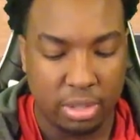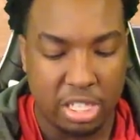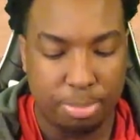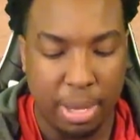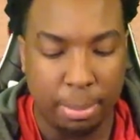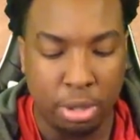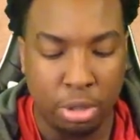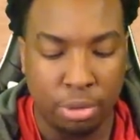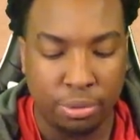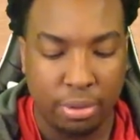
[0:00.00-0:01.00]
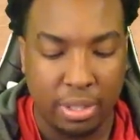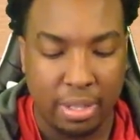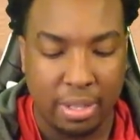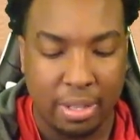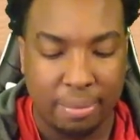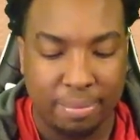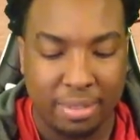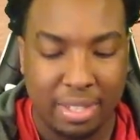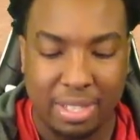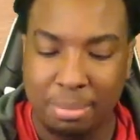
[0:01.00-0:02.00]
Spin move.
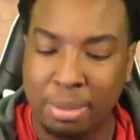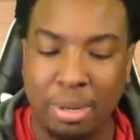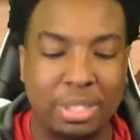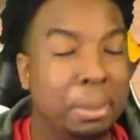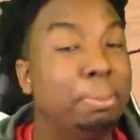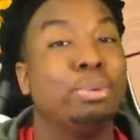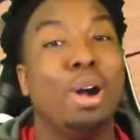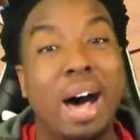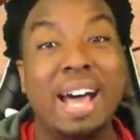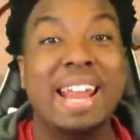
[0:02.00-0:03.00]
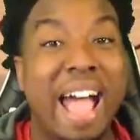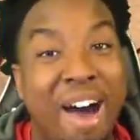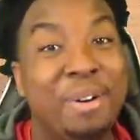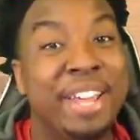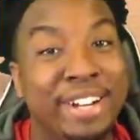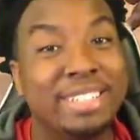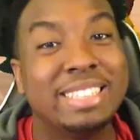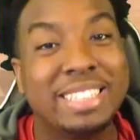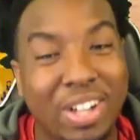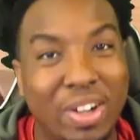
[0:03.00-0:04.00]
Bro, LeBron out here
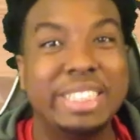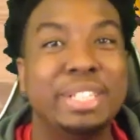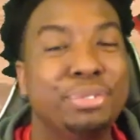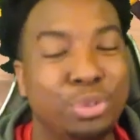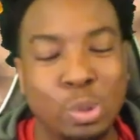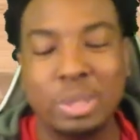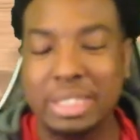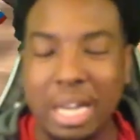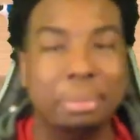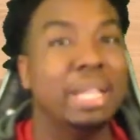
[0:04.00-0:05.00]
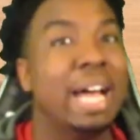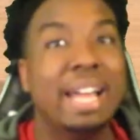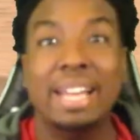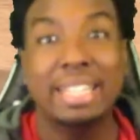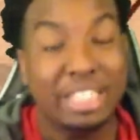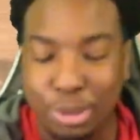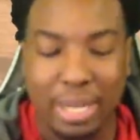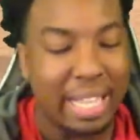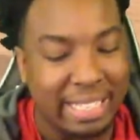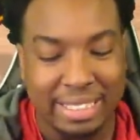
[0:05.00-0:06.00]
saucing fools up. That That's what
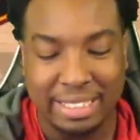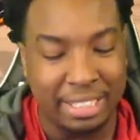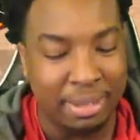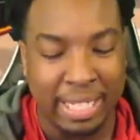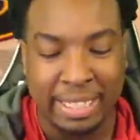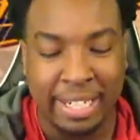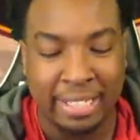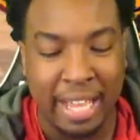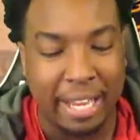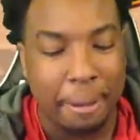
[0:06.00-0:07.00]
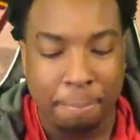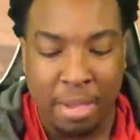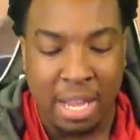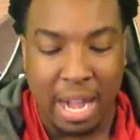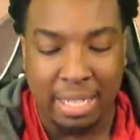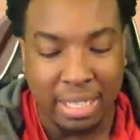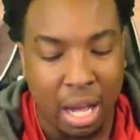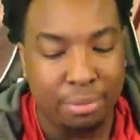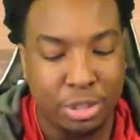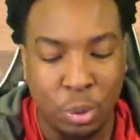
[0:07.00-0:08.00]
I like to see right there. Like, I
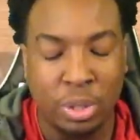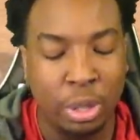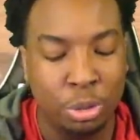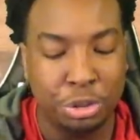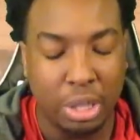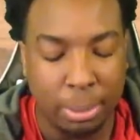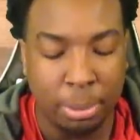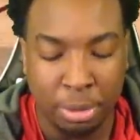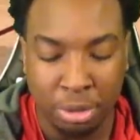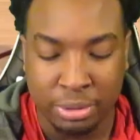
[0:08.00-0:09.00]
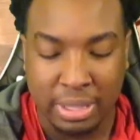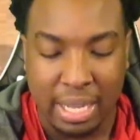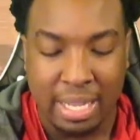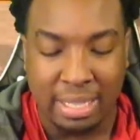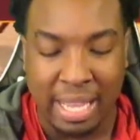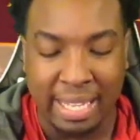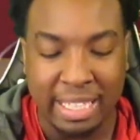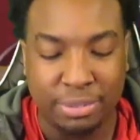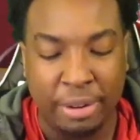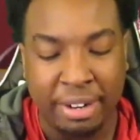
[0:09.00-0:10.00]
love doing those dribble moves. Like,
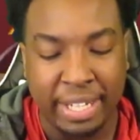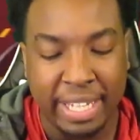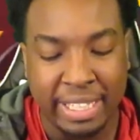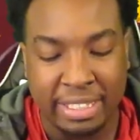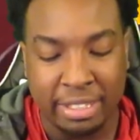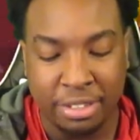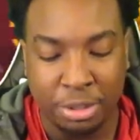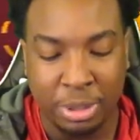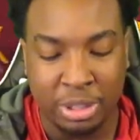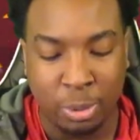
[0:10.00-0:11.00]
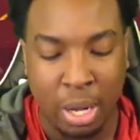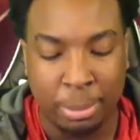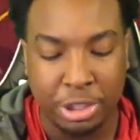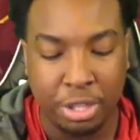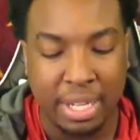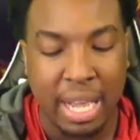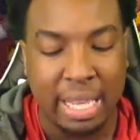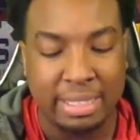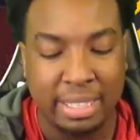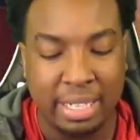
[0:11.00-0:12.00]
it's very easy to do as well. I'm going to show you
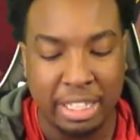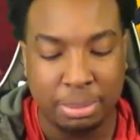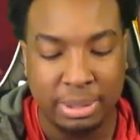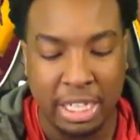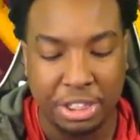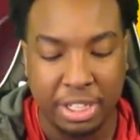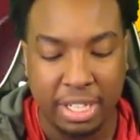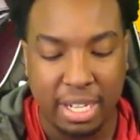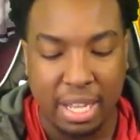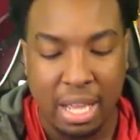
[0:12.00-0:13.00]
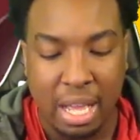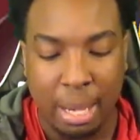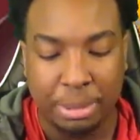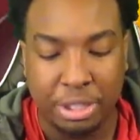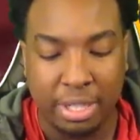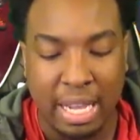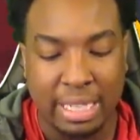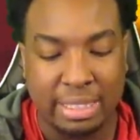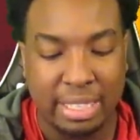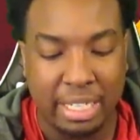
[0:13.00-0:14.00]
guys in the next possession. I'm going to show you
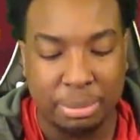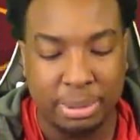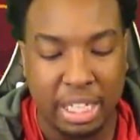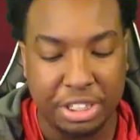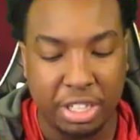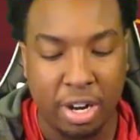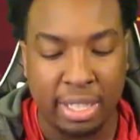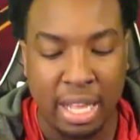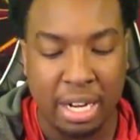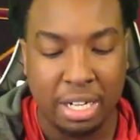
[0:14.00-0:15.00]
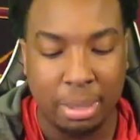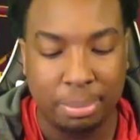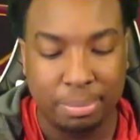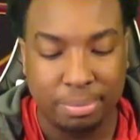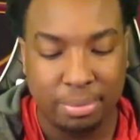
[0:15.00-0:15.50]
guys in the next possession our lockup.